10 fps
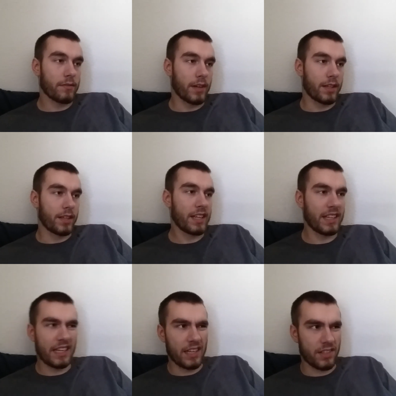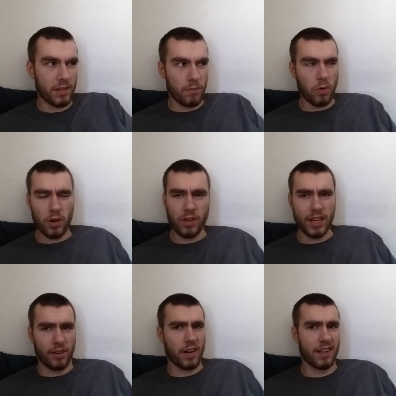And then they needed some more
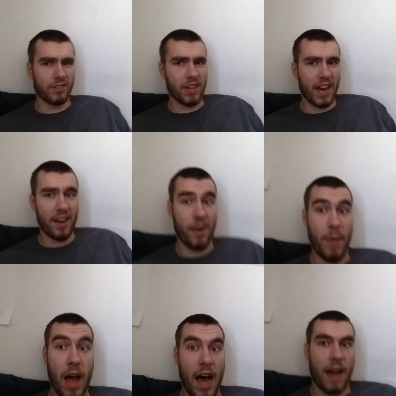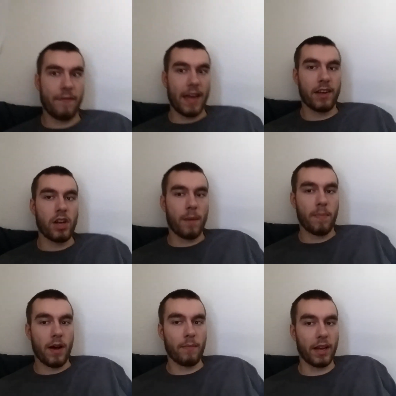later on. So I ended
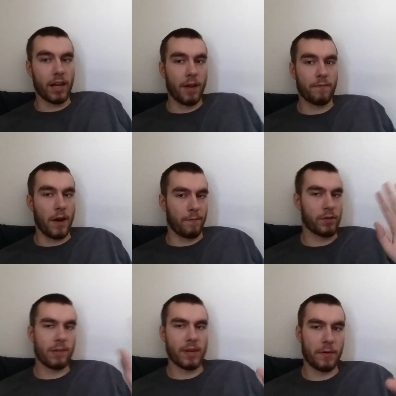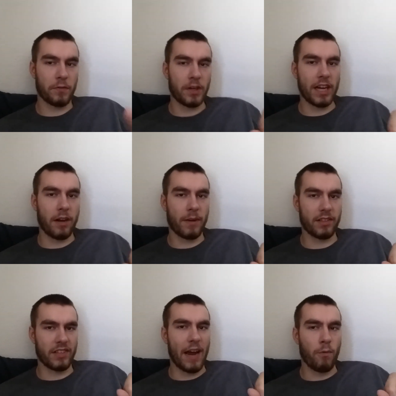up, I'm like, I sometimes freak out about
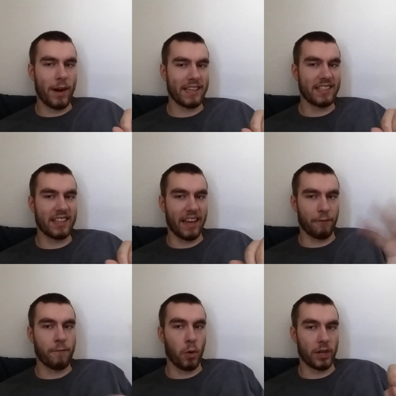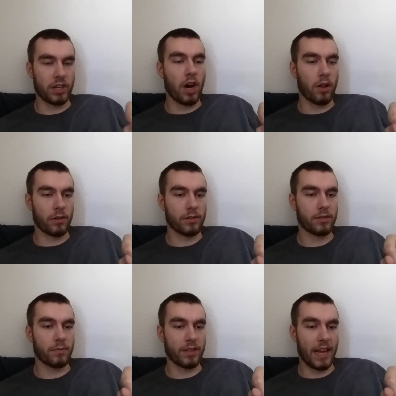this. I wasted like
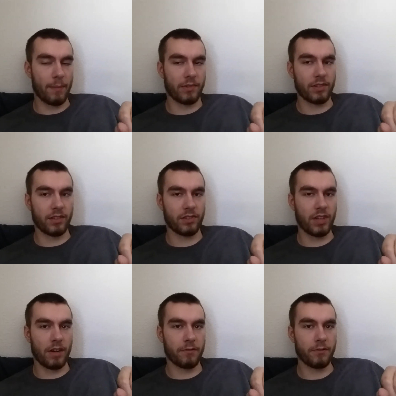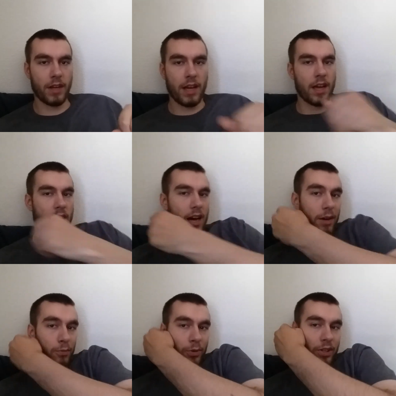$40 with Amazon stuff. I
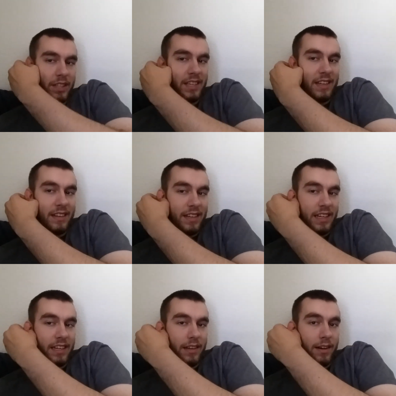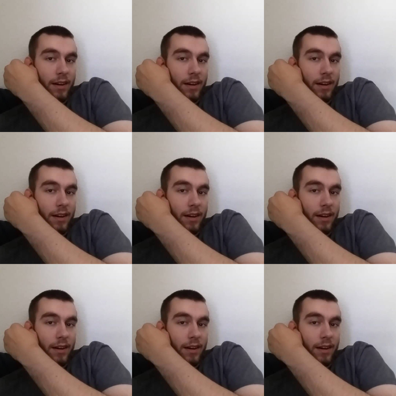really didn't need,